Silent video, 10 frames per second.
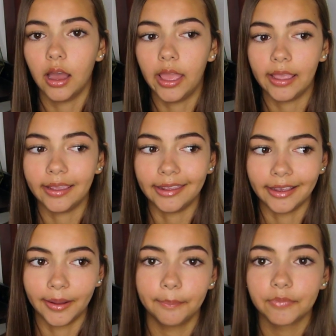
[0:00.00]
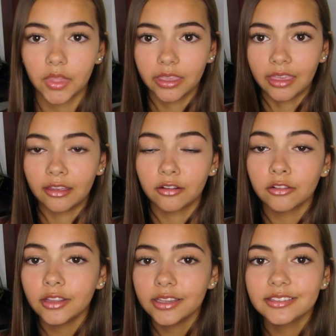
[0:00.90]
a
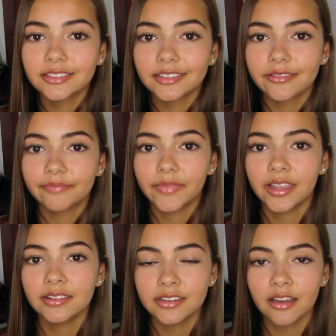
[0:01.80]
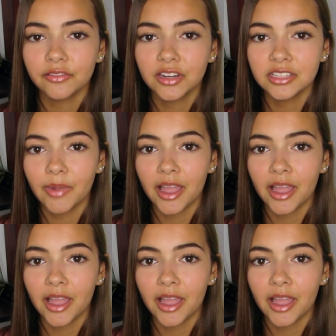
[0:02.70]
kill list and stuff in his